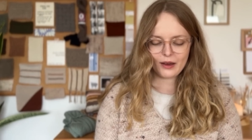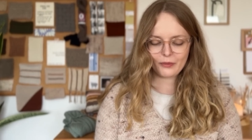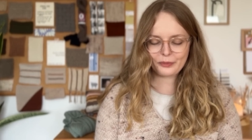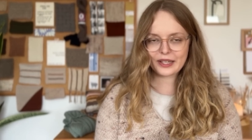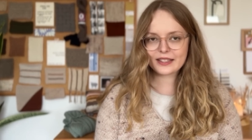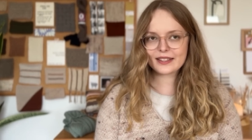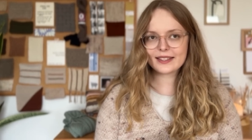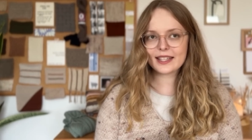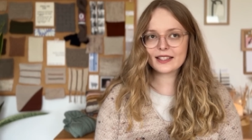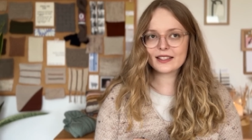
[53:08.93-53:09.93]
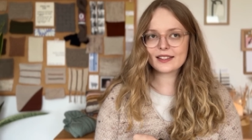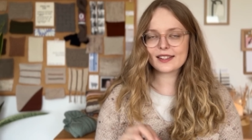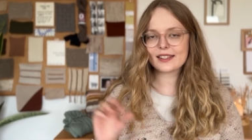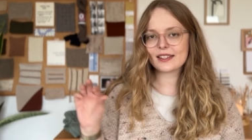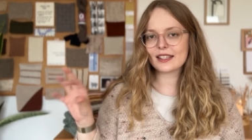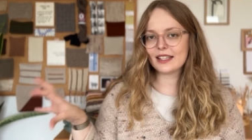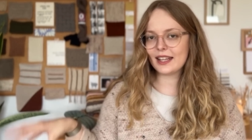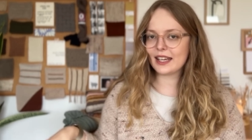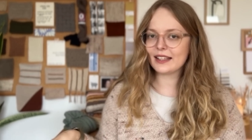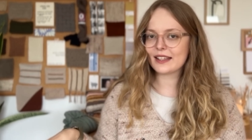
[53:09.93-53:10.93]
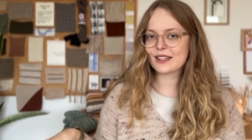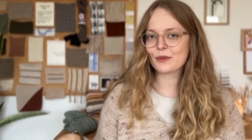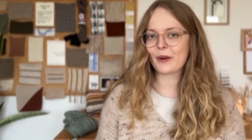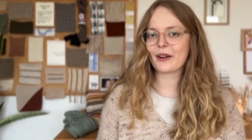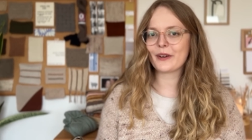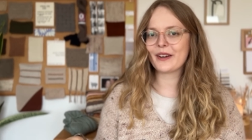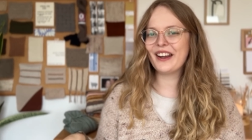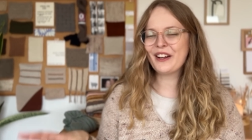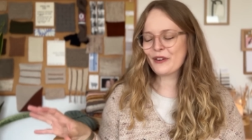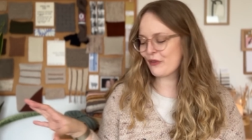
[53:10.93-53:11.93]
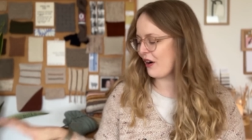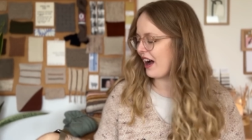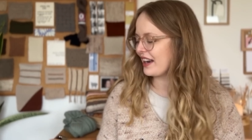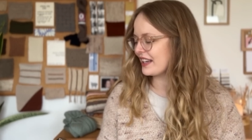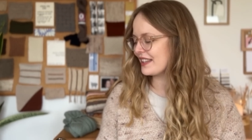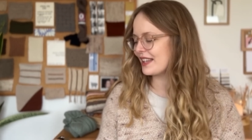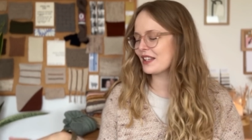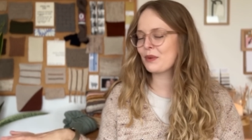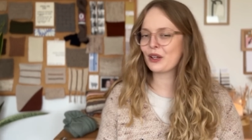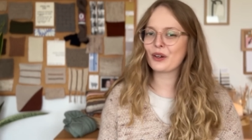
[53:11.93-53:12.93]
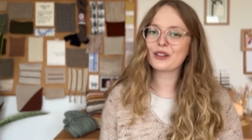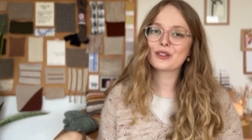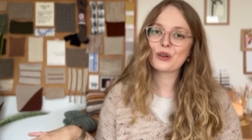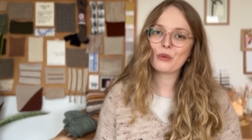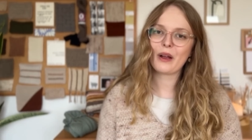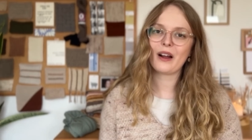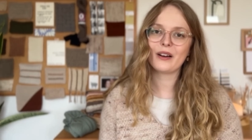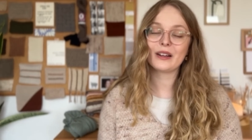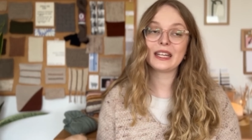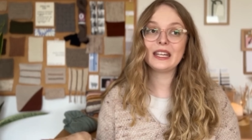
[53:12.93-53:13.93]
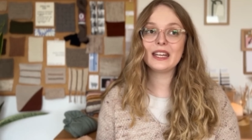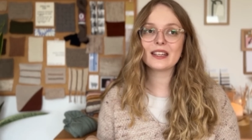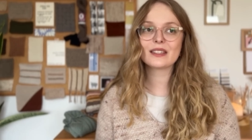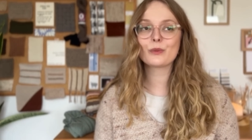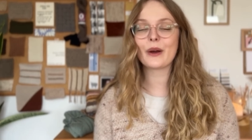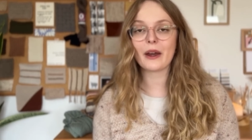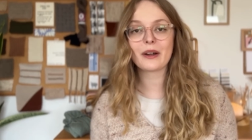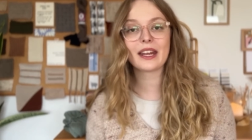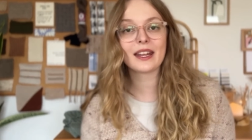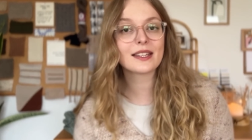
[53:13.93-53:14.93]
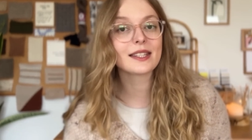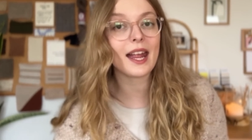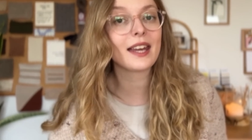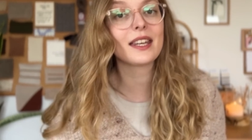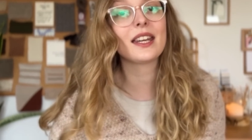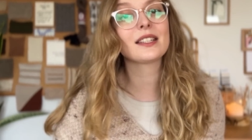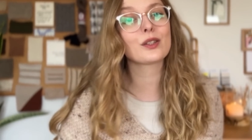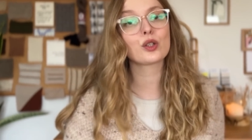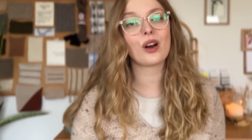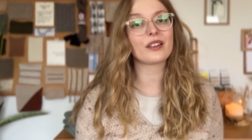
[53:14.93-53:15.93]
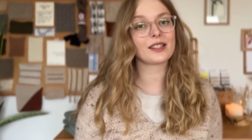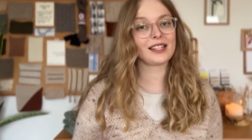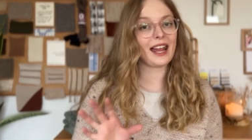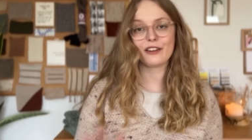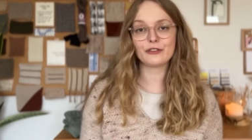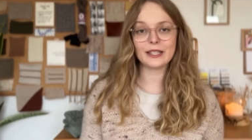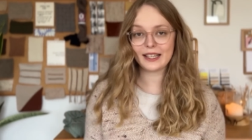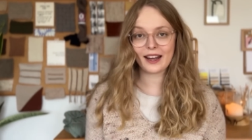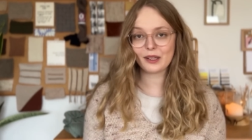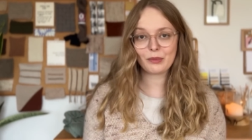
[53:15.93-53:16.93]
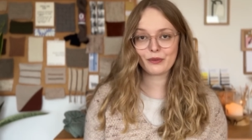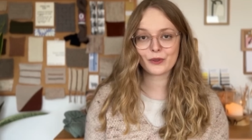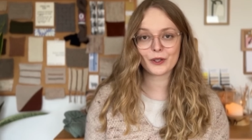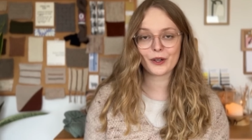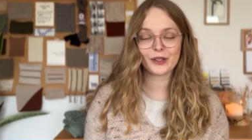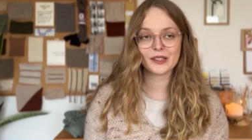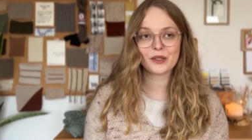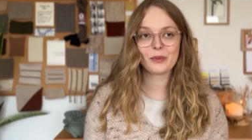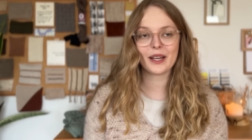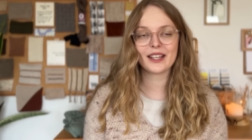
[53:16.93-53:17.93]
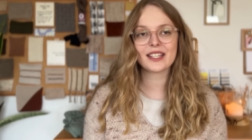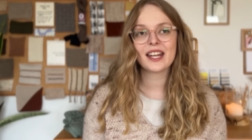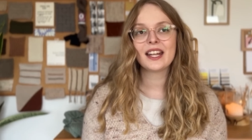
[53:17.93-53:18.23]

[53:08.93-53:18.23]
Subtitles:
but since knitting this sweater for Hannes has been going so well, he is wearing his hand knit socks every night before going to bed.